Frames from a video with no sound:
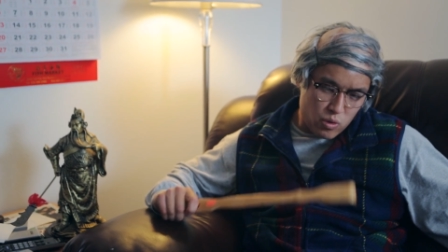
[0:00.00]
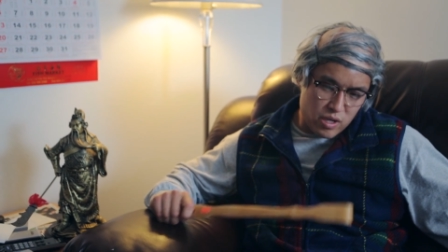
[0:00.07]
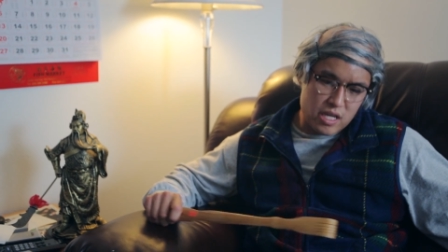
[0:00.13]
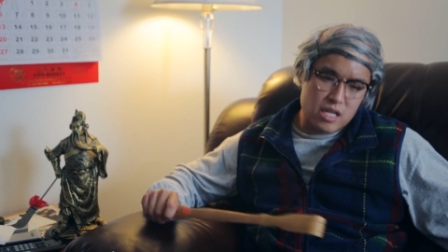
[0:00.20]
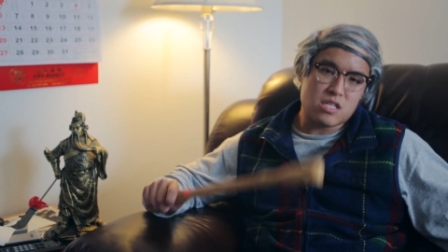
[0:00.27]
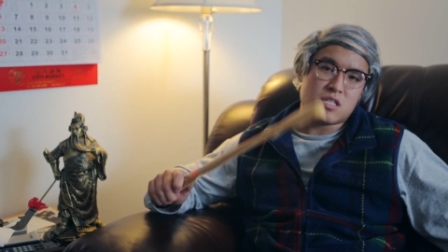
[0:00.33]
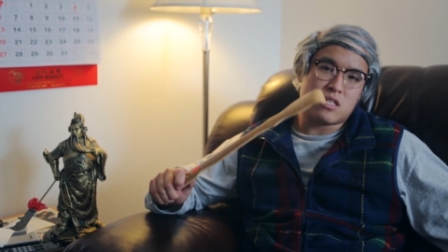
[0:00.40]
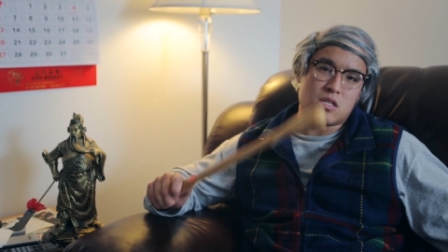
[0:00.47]

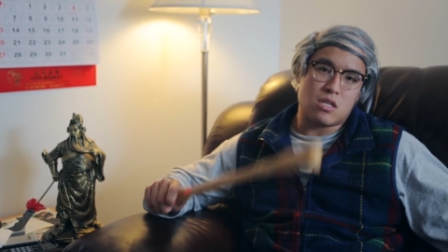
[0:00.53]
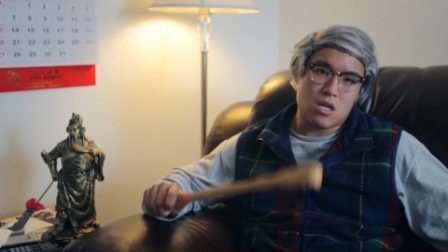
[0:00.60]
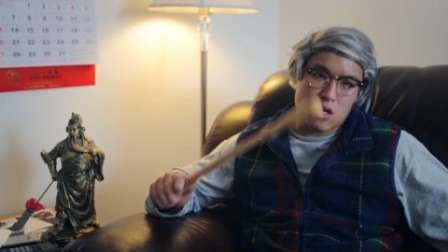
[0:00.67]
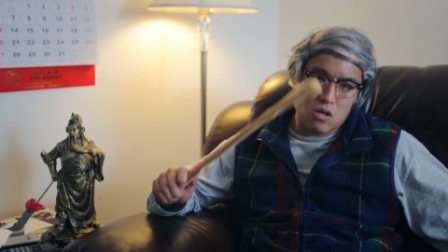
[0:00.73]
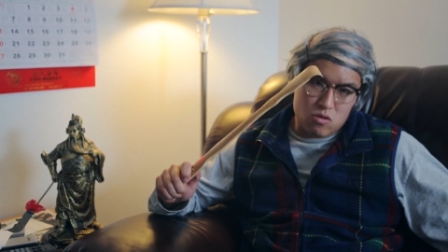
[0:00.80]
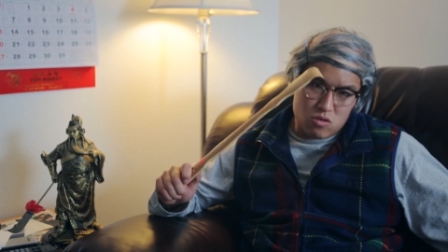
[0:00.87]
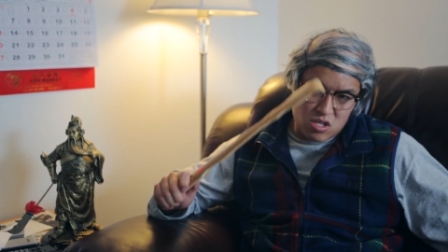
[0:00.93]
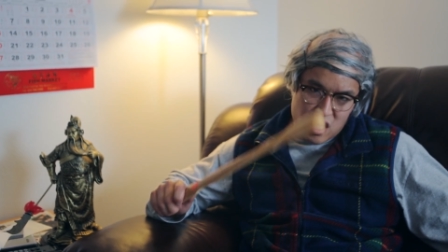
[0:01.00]
we
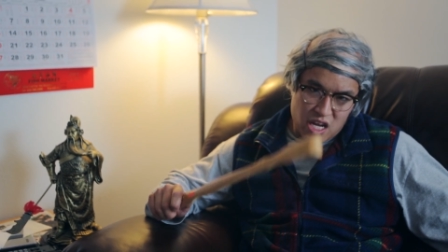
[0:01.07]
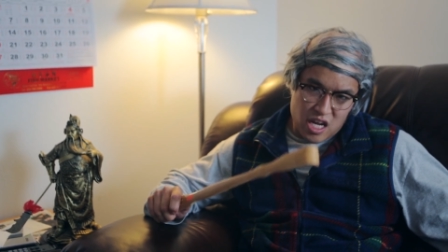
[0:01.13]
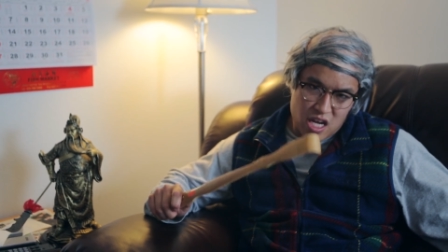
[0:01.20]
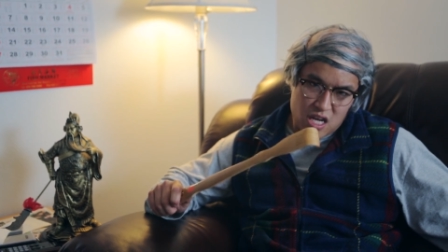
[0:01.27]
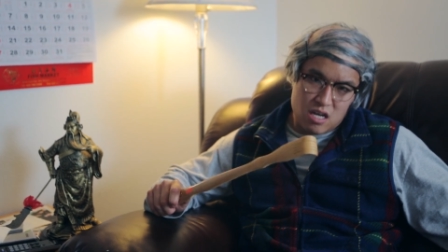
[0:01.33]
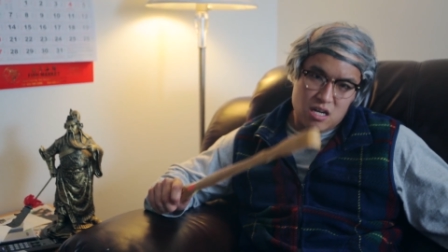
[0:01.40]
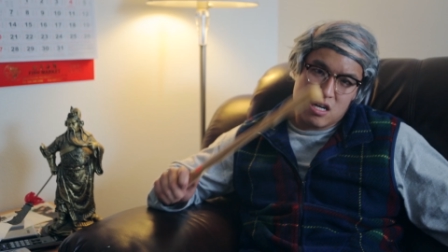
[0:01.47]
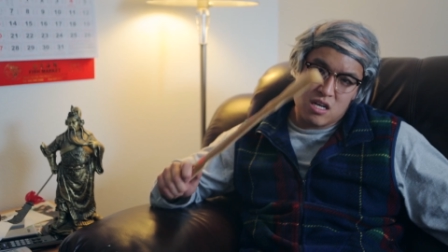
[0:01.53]
still
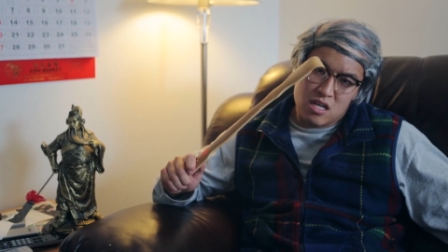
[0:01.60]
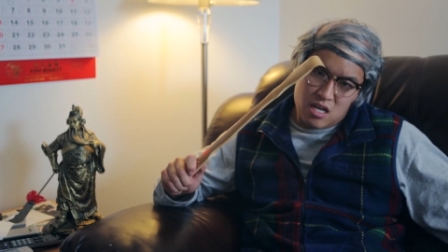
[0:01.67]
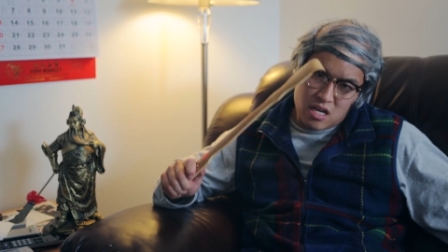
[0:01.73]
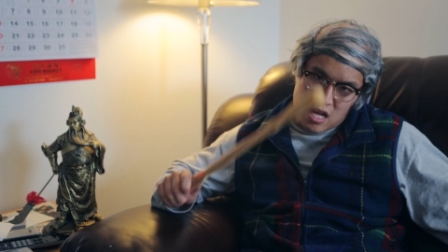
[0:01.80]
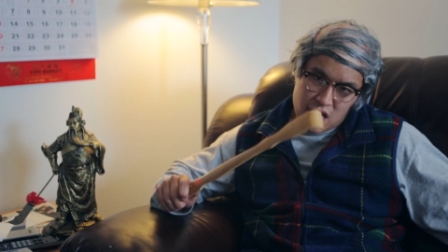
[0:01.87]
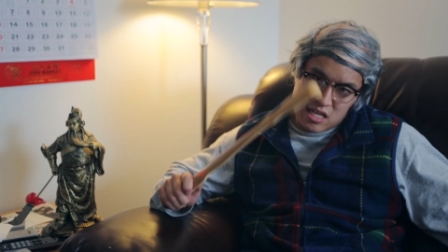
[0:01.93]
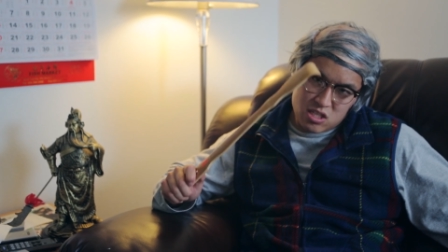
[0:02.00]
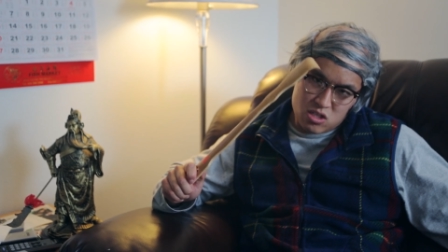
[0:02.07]
there
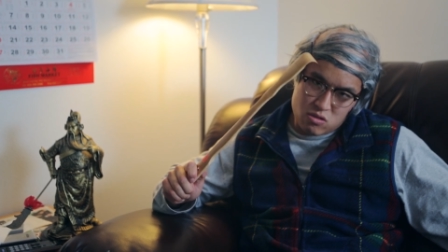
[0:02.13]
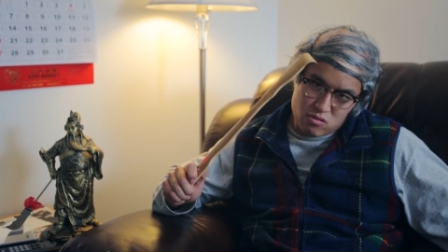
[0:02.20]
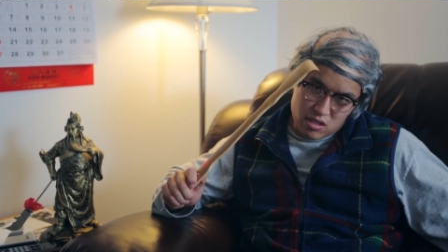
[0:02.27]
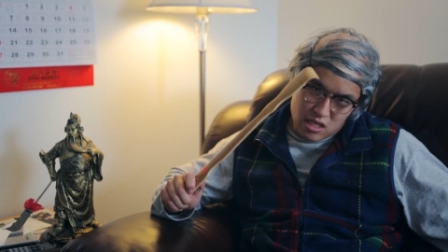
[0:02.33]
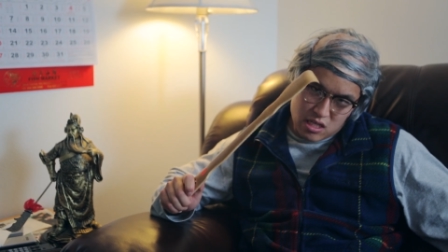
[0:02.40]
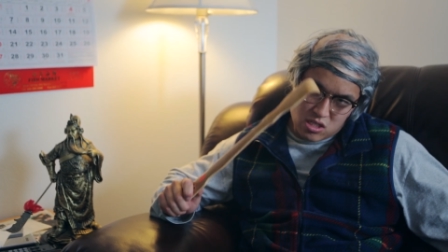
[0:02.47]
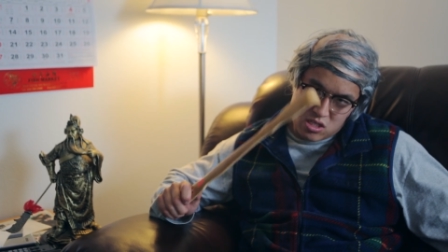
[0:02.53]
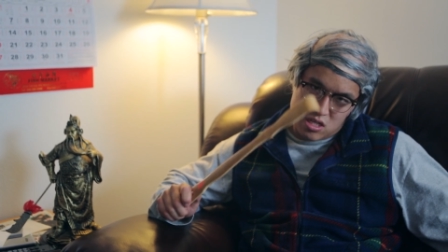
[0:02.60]
next
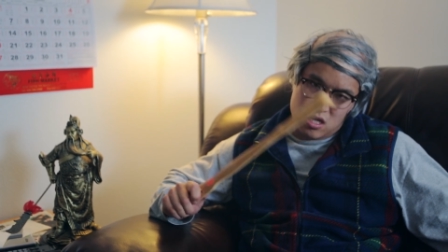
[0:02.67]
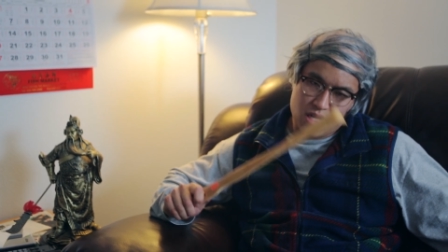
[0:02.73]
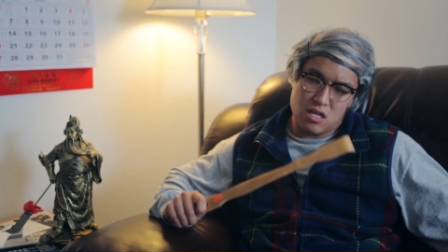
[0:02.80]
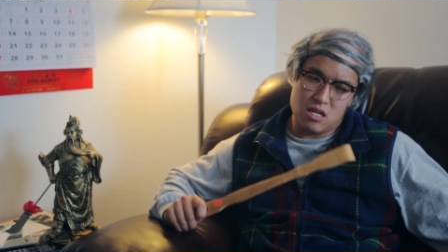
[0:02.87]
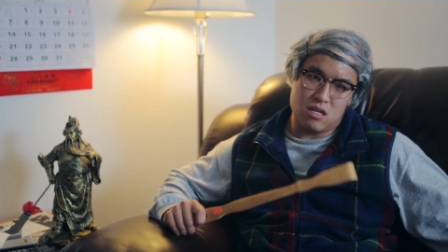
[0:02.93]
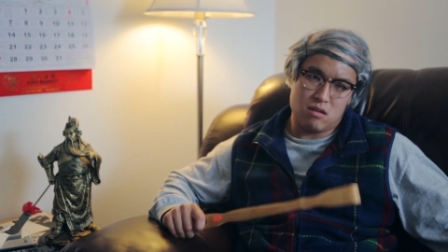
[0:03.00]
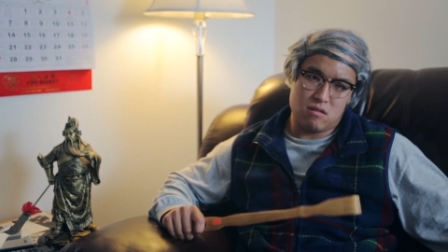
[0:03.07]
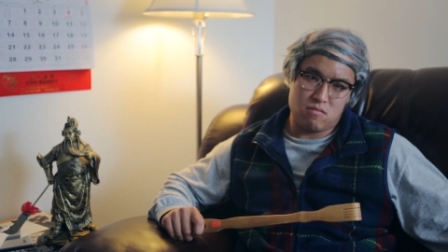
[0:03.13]
to each
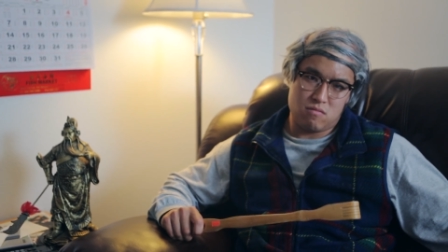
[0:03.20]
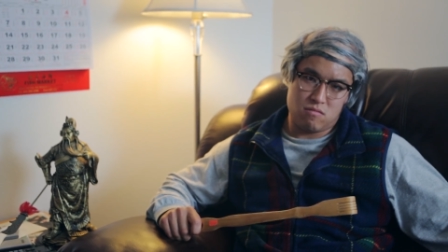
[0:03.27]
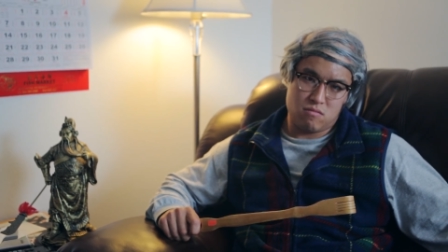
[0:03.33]
other.